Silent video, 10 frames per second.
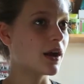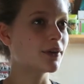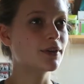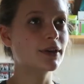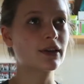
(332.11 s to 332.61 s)
I'll
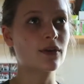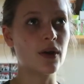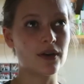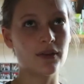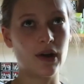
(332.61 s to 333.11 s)
do this
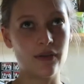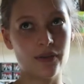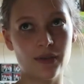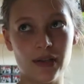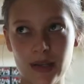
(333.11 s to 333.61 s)
quite far out
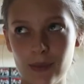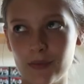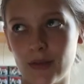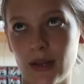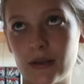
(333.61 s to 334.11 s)
from the exam,
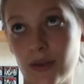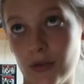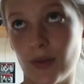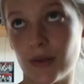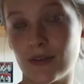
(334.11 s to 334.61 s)
so like
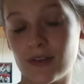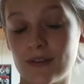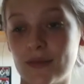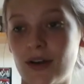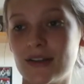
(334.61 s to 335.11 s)
2 months in
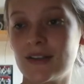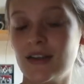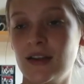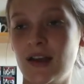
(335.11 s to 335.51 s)
advance.